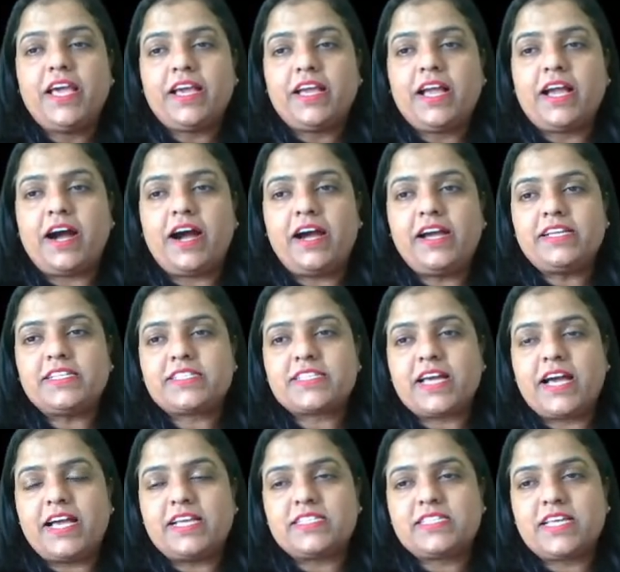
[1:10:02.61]
Guys,
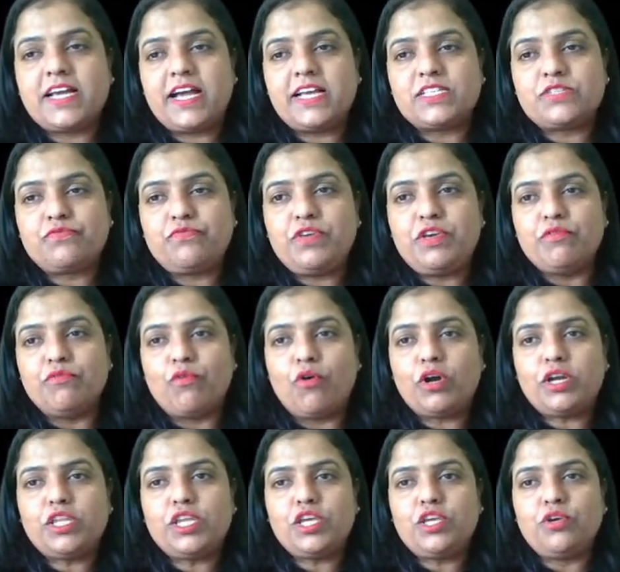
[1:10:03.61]
we
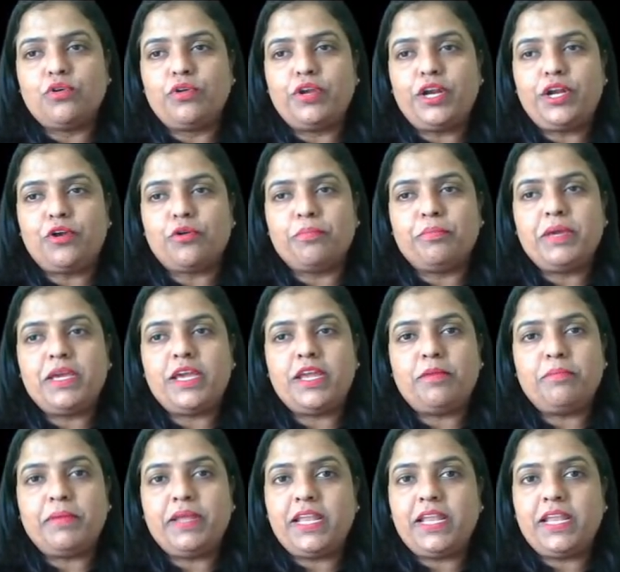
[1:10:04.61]
want the unit to be in